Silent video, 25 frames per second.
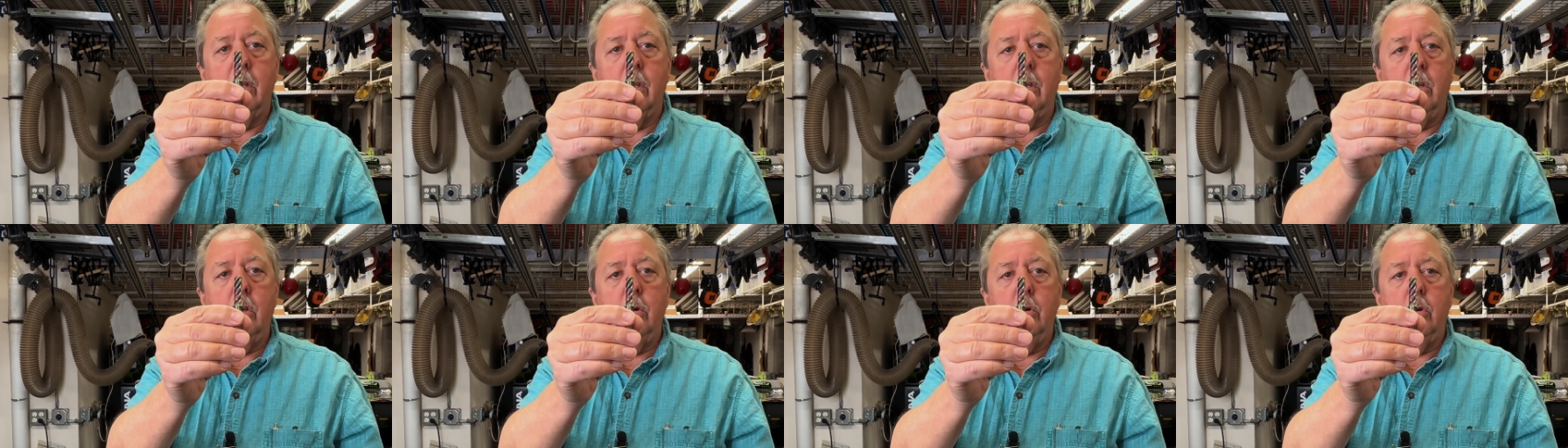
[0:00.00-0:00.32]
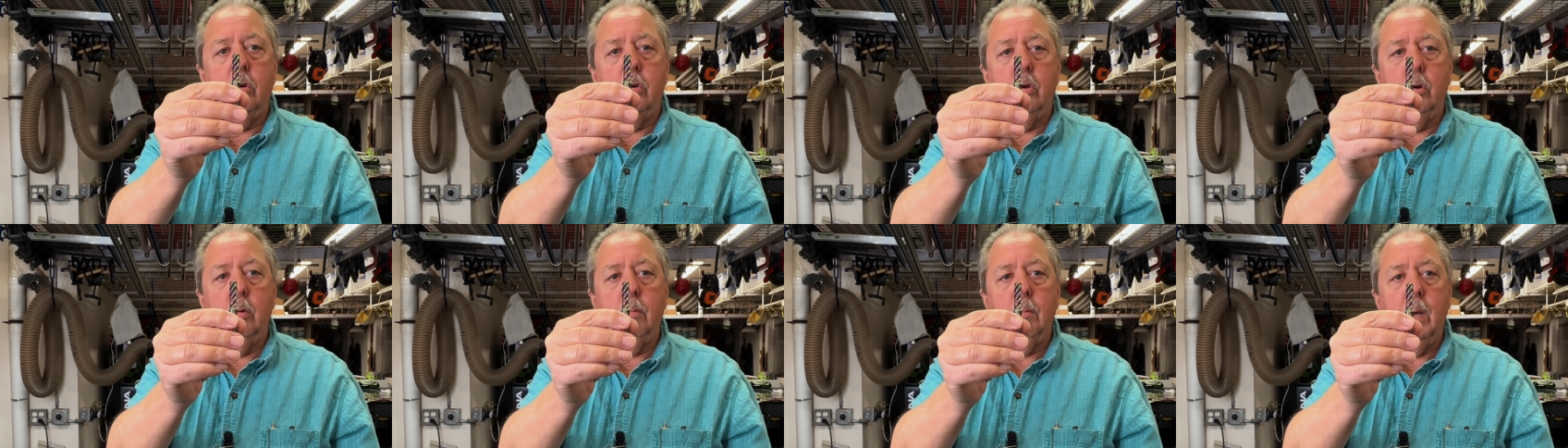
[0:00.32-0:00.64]

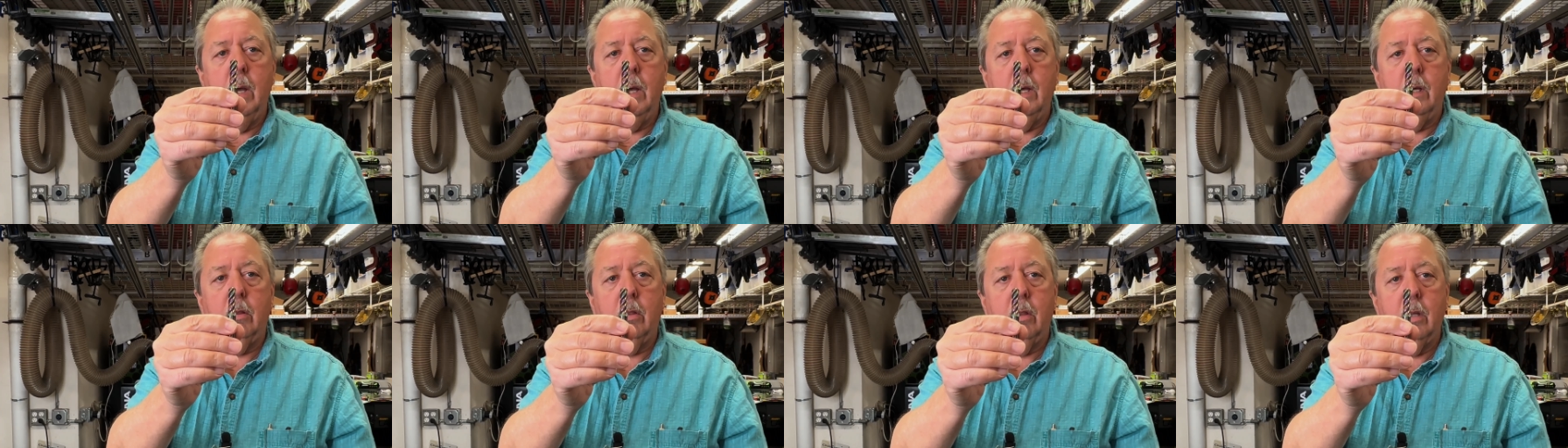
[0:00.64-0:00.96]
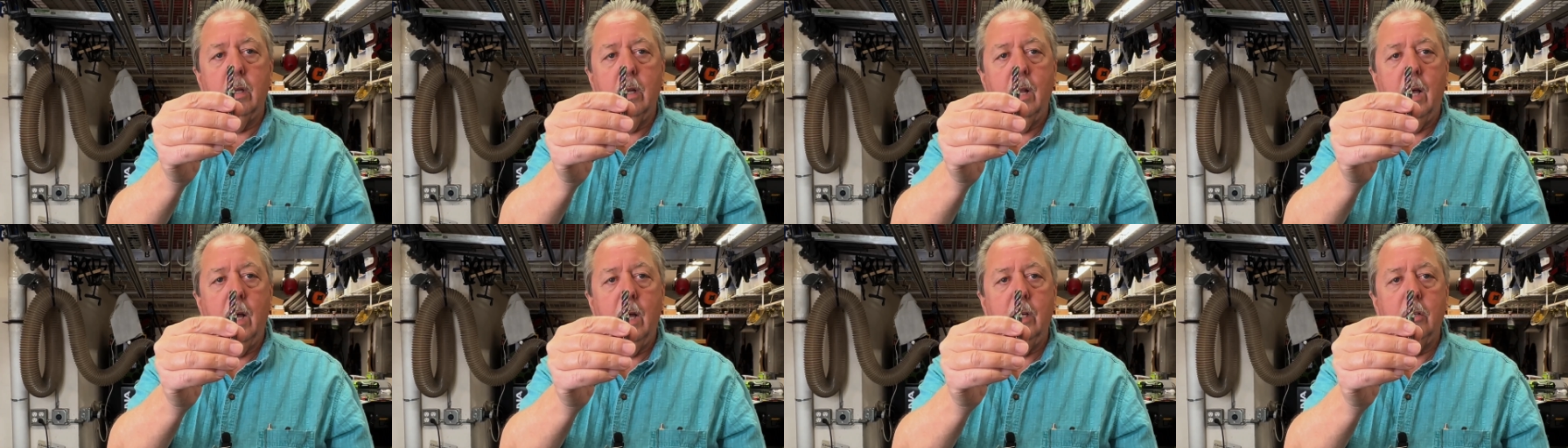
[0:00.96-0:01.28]
you to make
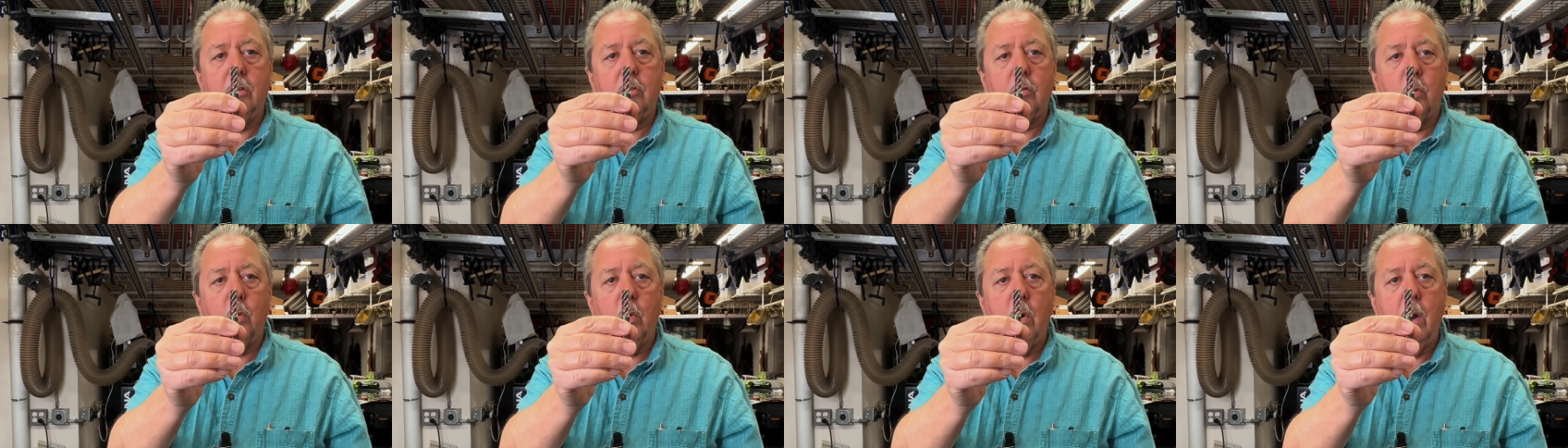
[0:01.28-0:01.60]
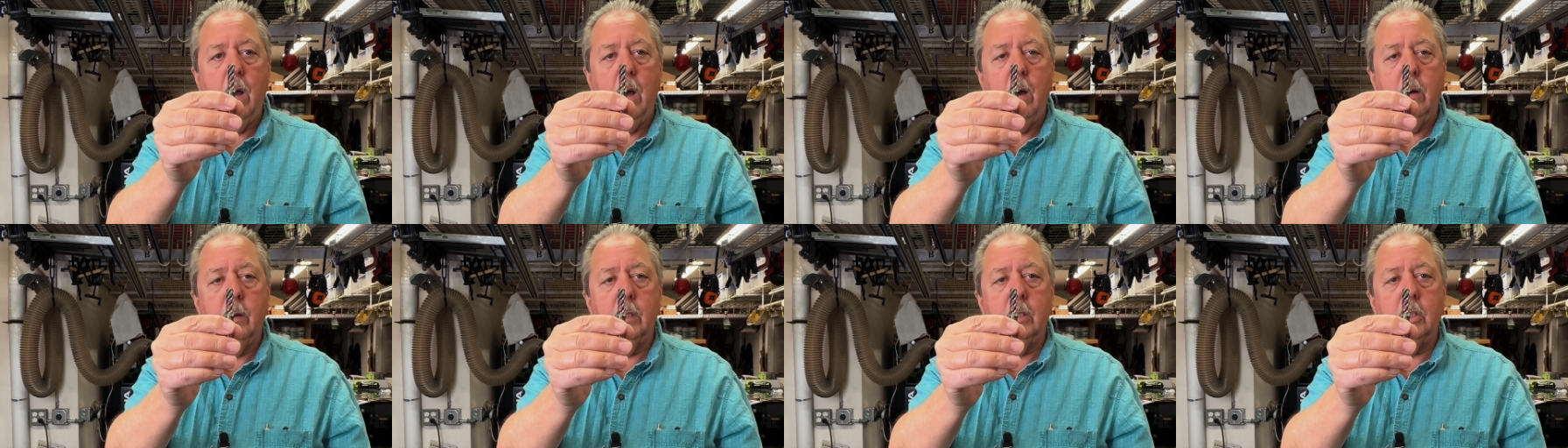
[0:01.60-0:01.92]
the nice
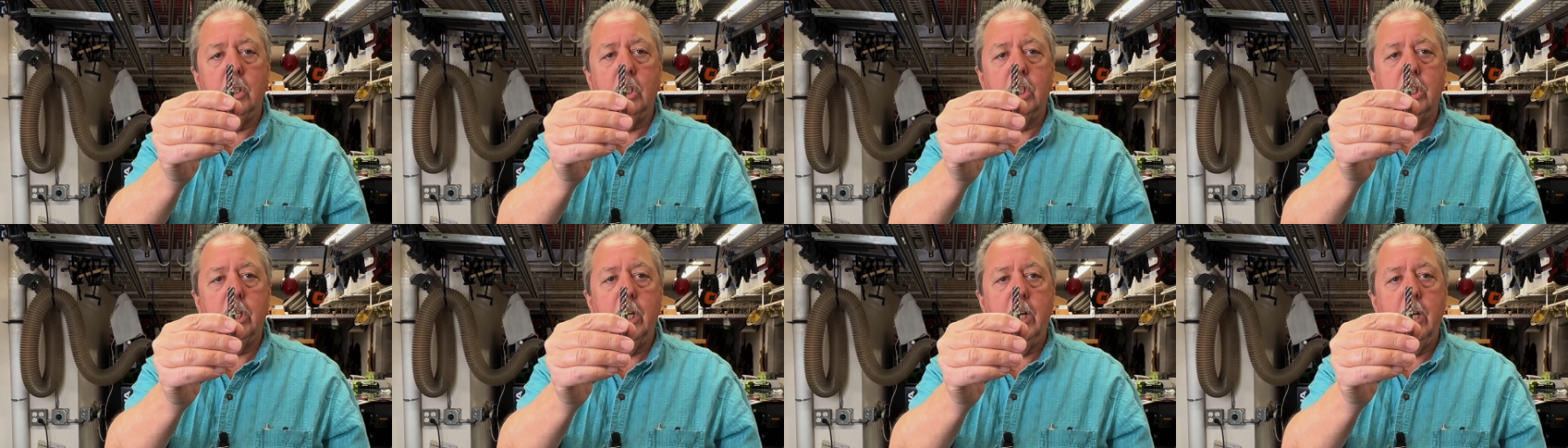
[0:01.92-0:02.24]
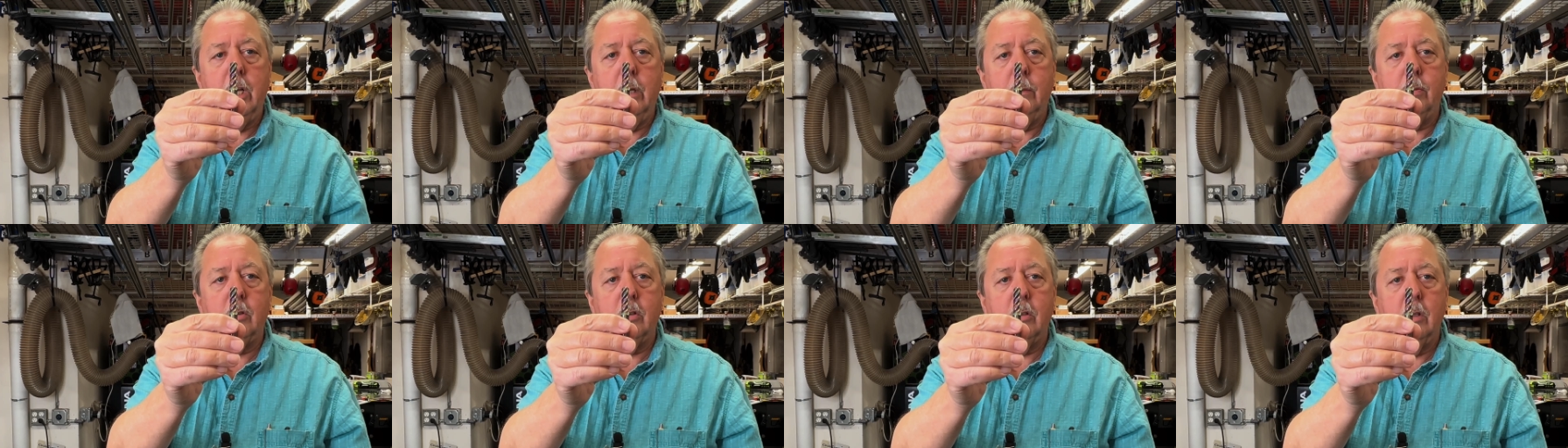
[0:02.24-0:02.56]
rounded
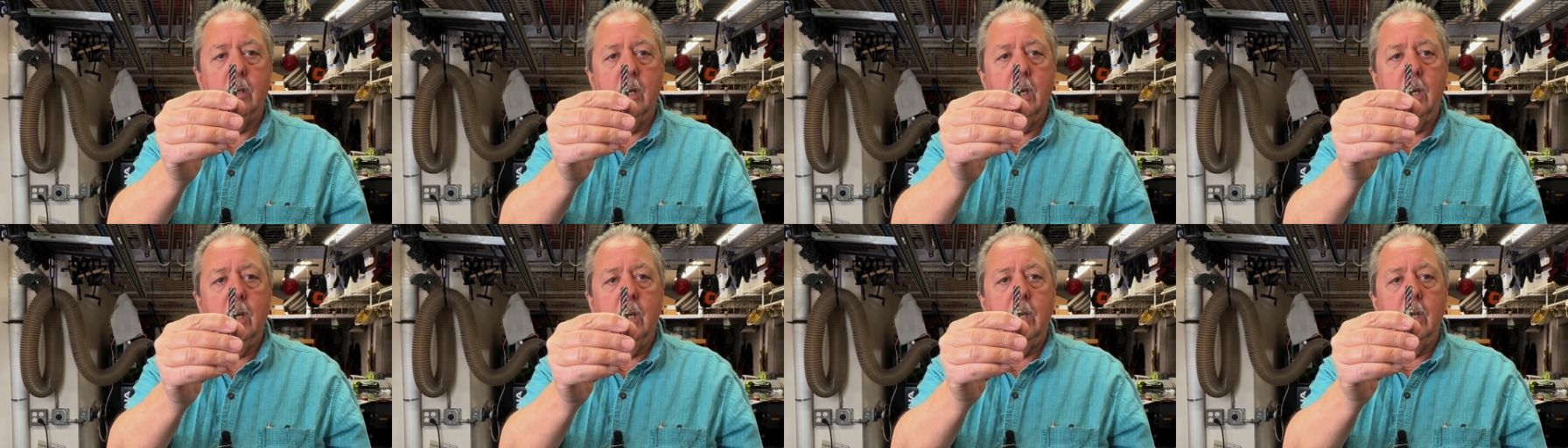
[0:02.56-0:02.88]
shapes